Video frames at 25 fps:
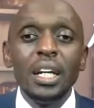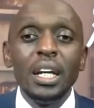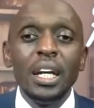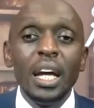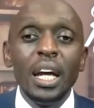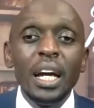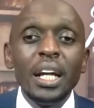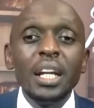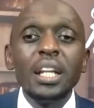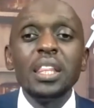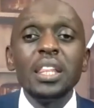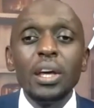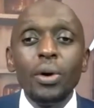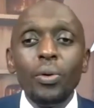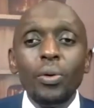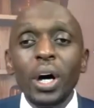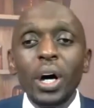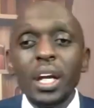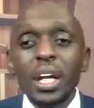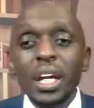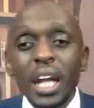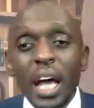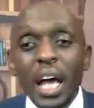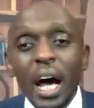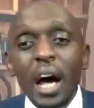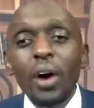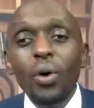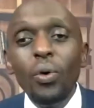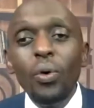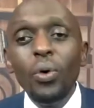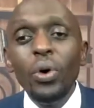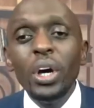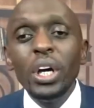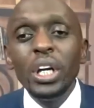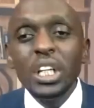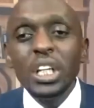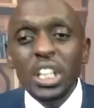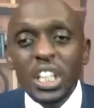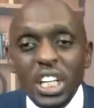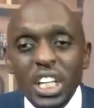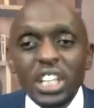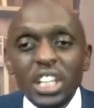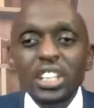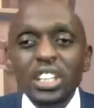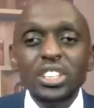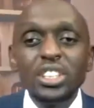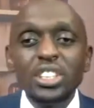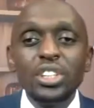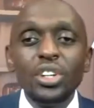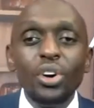And they were now
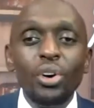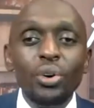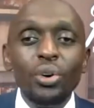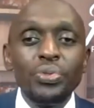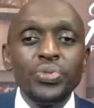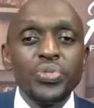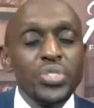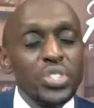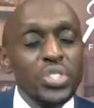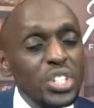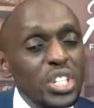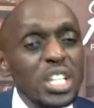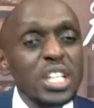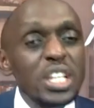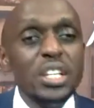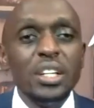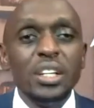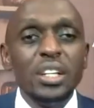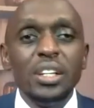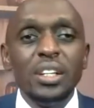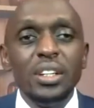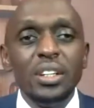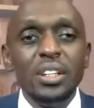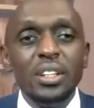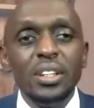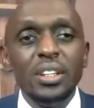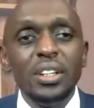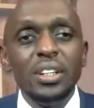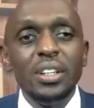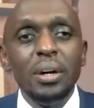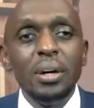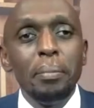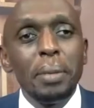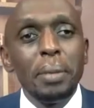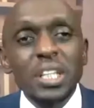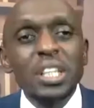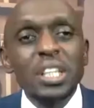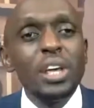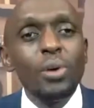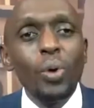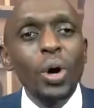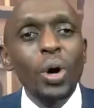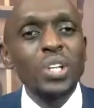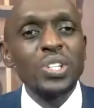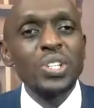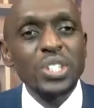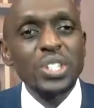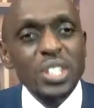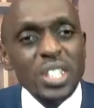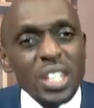guilty of sin, but they were
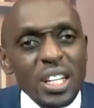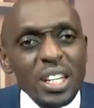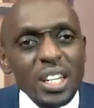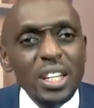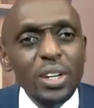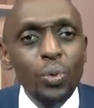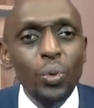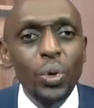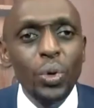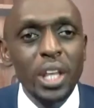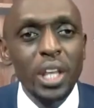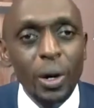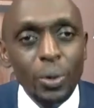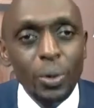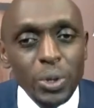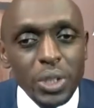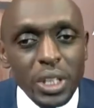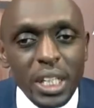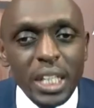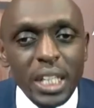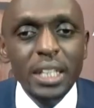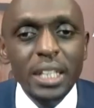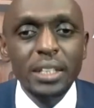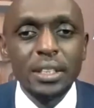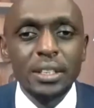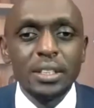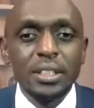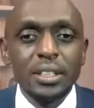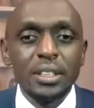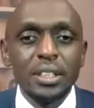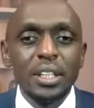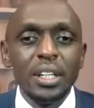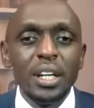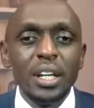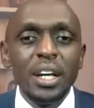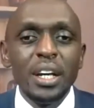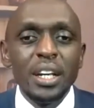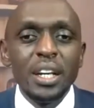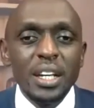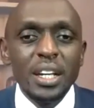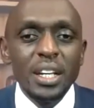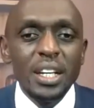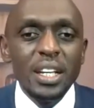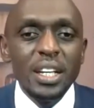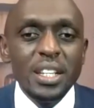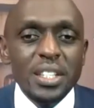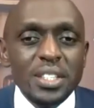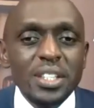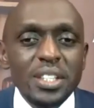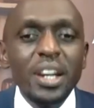sinning without guilt.
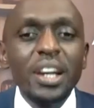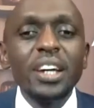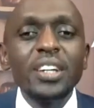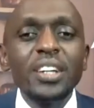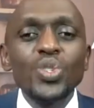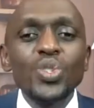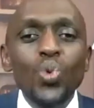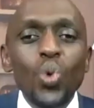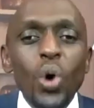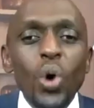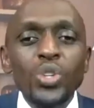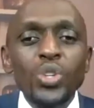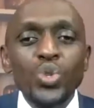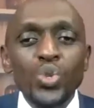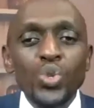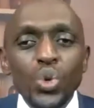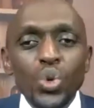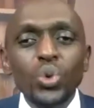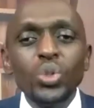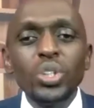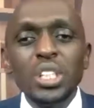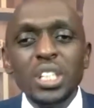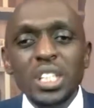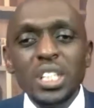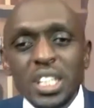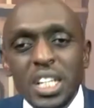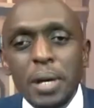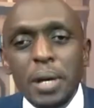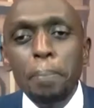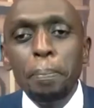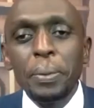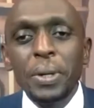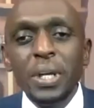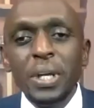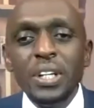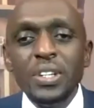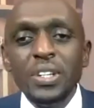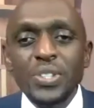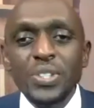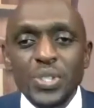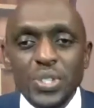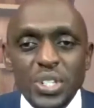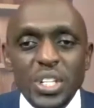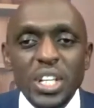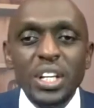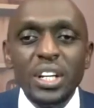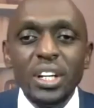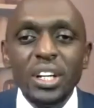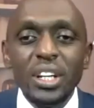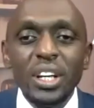Israelites were so deep in
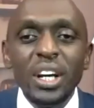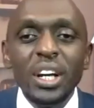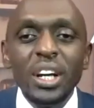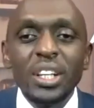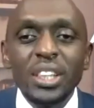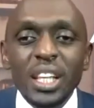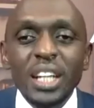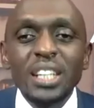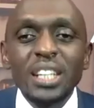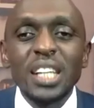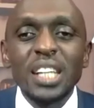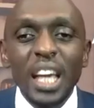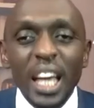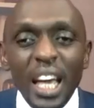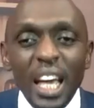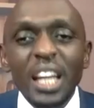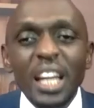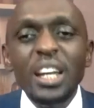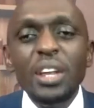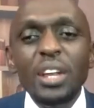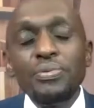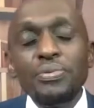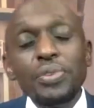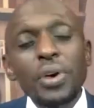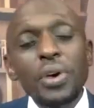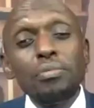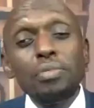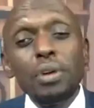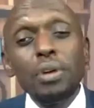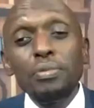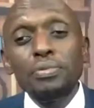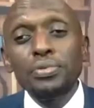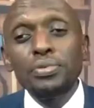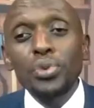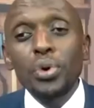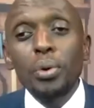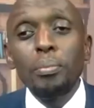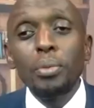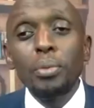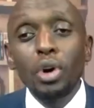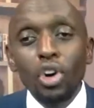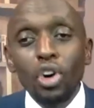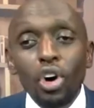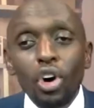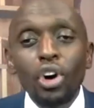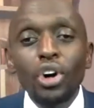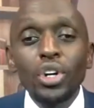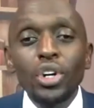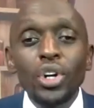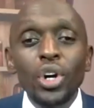sin that any favor from
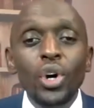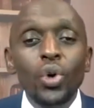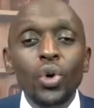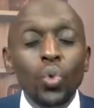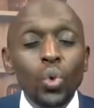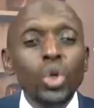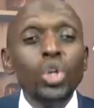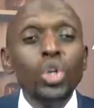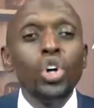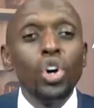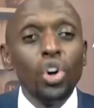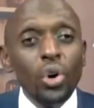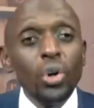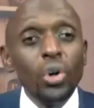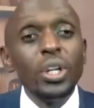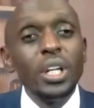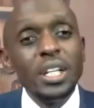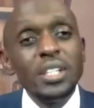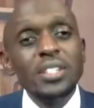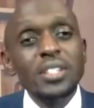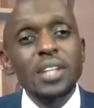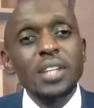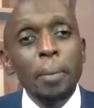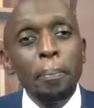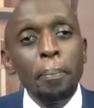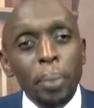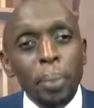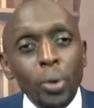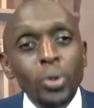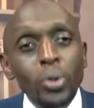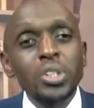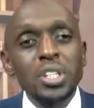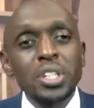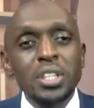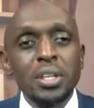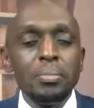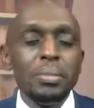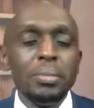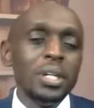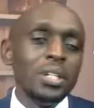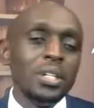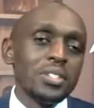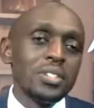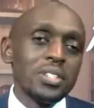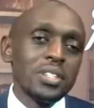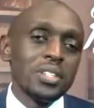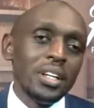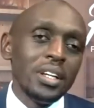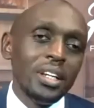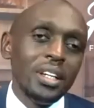God would only support them in
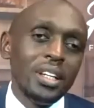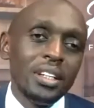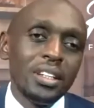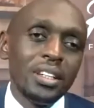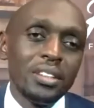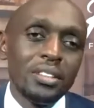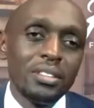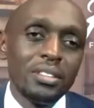sinning.